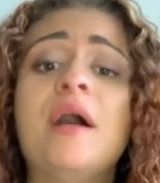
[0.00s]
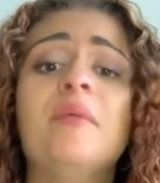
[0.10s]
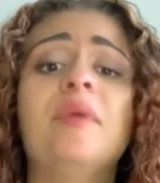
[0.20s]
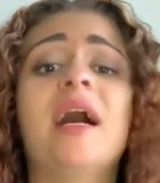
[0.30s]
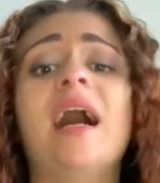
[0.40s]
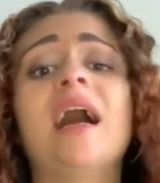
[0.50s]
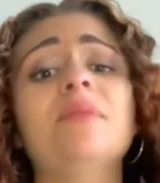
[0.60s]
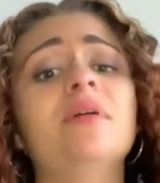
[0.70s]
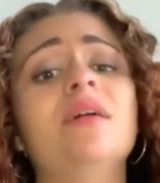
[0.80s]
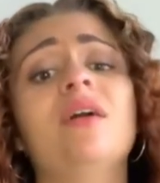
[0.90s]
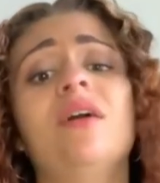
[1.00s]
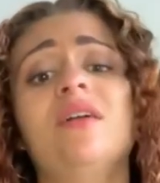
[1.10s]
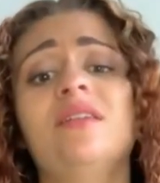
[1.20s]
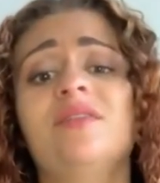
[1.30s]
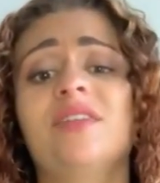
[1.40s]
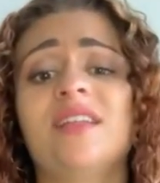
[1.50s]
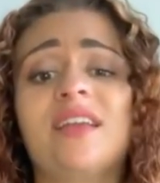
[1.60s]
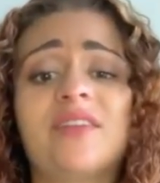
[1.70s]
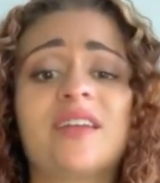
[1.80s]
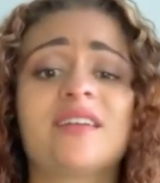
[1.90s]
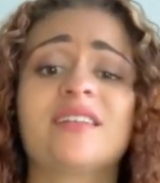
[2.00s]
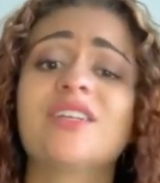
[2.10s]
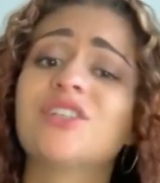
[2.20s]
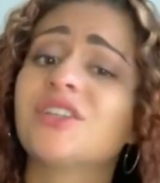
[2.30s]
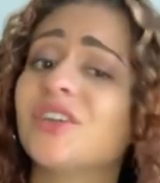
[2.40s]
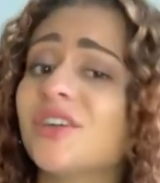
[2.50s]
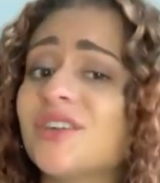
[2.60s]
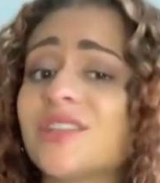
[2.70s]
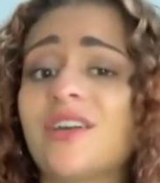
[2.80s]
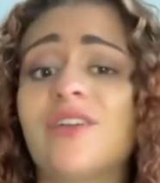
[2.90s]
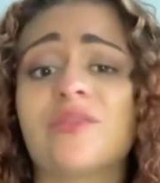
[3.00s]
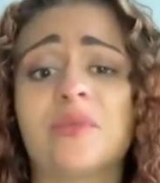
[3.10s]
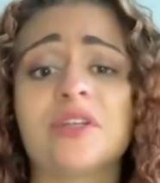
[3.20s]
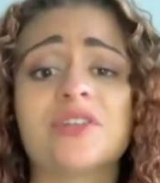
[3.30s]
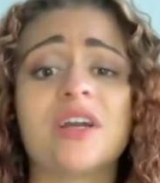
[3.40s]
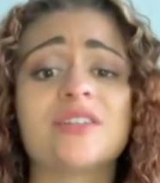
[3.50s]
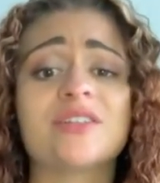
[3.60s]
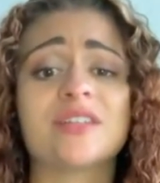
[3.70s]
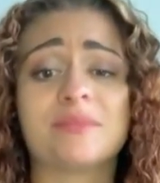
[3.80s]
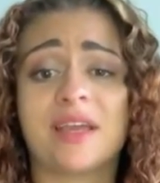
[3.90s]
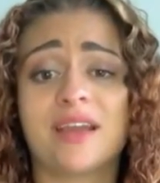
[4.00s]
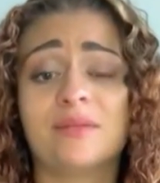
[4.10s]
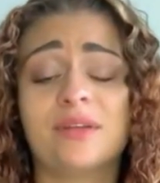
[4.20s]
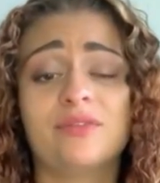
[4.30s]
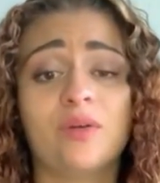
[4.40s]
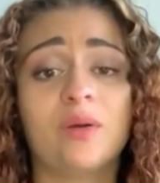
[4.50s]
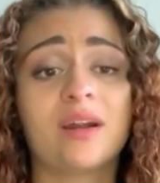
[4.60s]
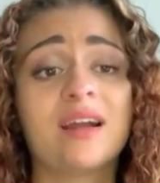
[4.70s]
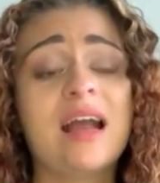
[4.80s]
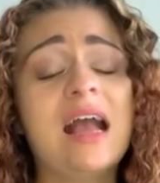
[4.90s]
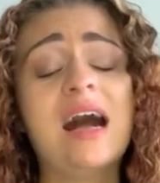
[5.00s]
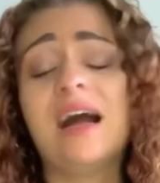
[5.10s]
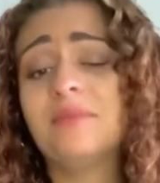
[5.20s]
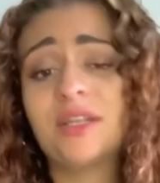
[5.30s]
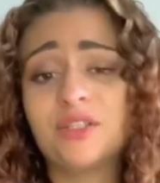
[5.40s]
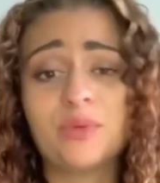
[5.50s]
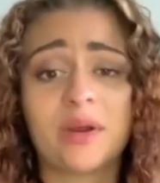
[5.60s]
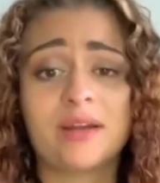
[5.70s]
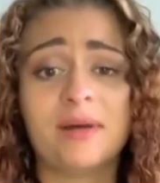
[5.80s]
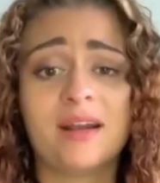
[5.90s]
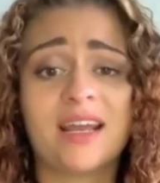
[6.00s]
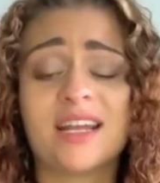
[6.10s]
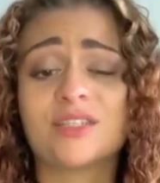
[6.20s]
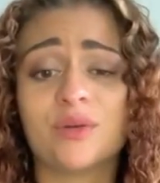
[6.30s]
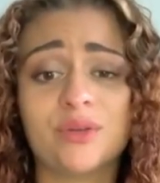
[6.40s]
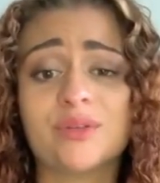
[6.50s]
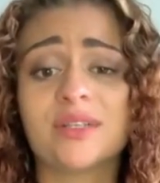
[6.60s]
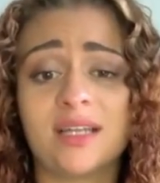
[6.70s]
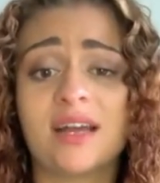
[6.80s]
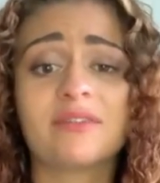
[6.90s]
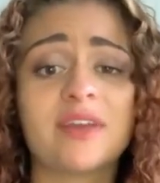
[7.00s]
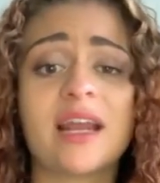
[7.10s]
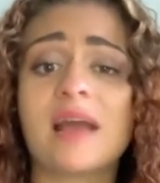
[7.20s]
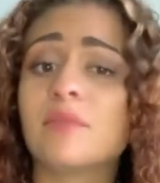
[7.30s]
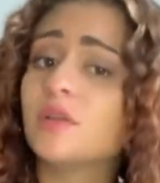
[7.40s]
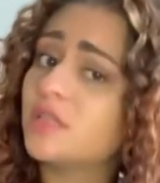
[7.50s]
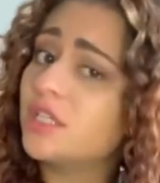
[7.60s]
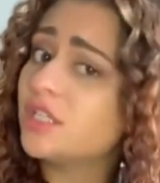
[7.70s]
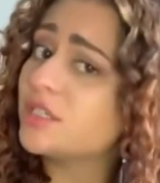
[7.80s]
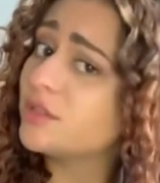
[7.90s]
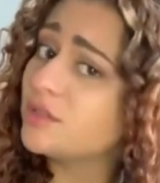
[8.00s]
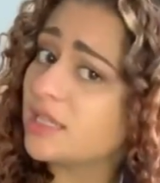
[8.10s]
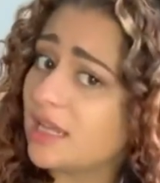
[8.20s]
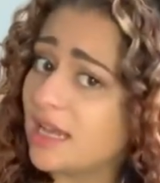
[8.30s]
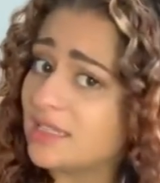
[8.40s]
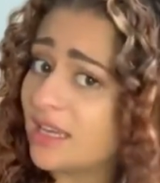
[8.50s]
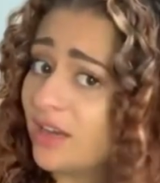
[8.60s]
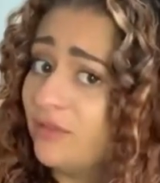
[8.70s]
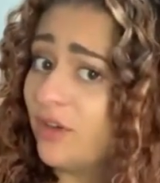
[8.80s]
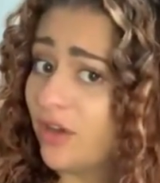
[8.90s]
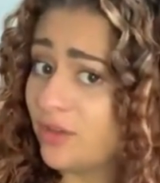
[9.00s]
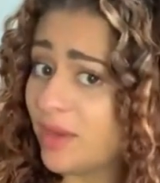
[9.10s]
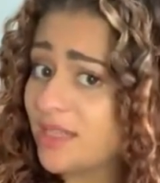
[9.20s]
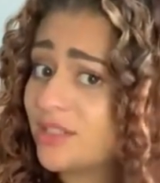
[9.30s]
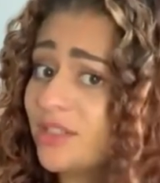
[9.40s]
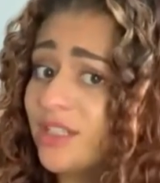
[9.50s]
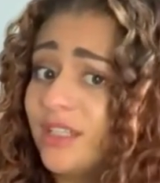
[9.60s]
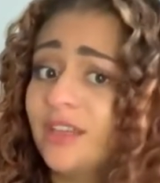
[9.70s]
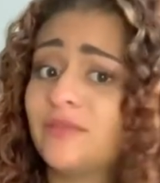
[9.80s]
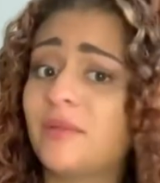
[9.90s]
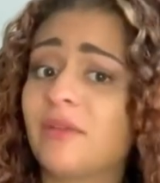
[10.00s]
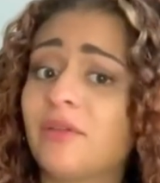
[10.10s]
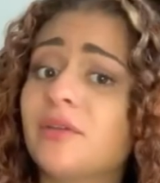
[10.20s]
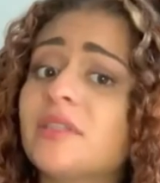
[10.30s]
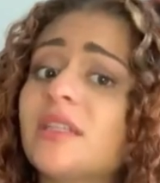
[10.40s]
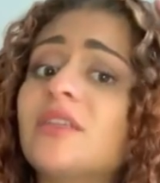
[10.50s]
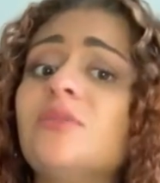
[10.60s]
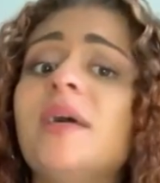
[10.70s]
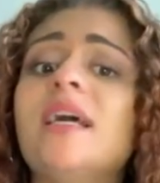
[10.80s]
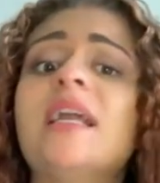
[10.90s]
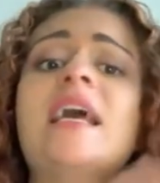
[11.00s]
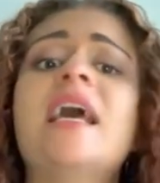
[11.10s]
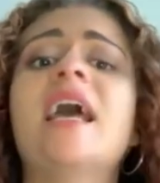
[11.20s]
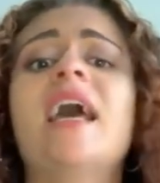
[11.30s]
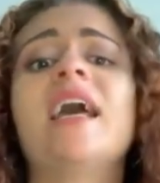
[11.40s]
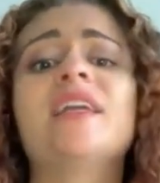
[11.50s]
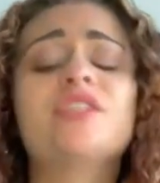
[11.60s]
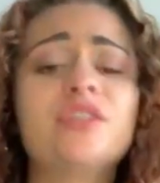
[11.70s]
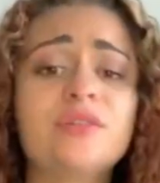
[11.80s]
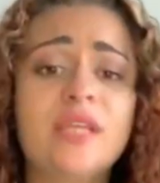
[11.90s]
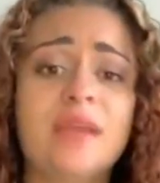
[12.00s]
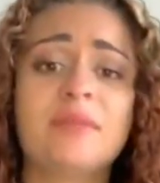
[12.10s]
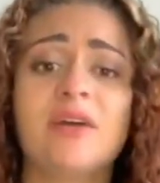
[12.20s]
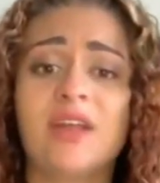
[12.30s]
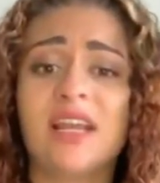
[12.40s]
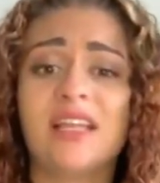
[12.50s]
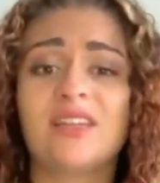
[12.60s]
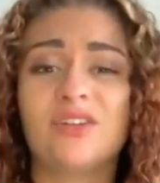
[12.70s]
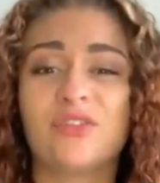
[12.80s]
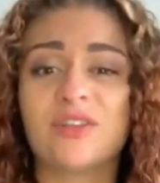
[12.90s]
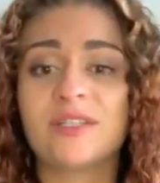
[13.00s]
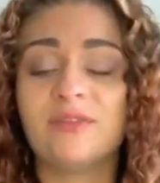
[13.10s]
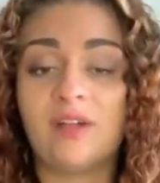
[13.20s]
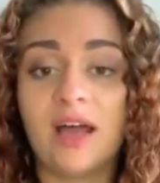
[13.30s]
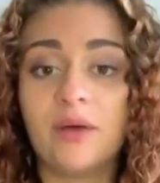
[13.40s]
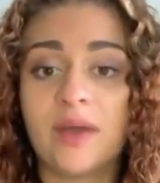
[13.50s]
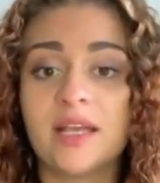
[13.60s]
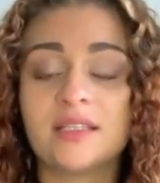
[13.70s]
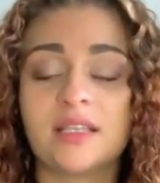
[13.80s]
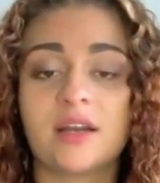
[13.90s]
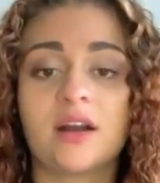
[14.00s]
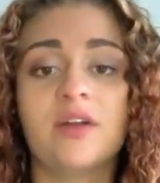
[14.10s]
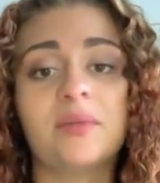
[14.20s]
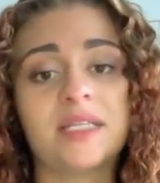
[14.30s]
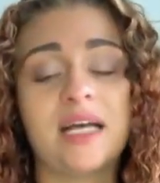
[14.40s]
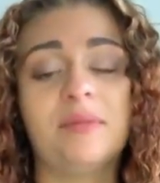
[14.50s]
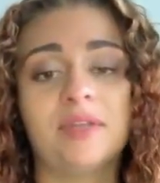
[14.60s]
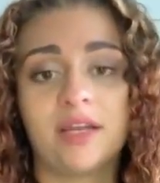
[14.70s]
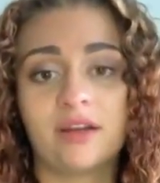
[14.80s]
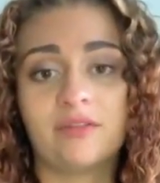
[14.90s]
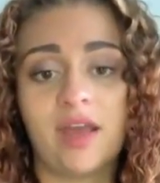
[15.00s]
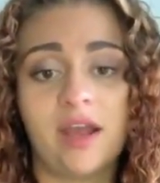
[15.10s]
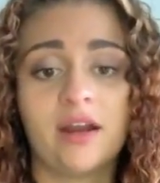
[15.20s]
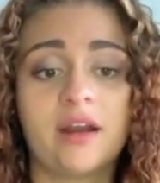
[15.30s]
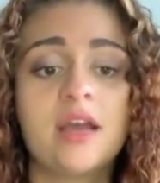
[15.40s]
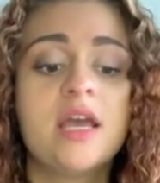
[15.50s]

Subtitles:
But I put all of the leave-in conditioners and all the moisturizers in my hair before. I'm not too worried about it and I don't use a lot of it. I mostly just use it as like a volumizer to lift my roots a little bit and to tame down any little frizzy flyaways that are on my top layer of hair.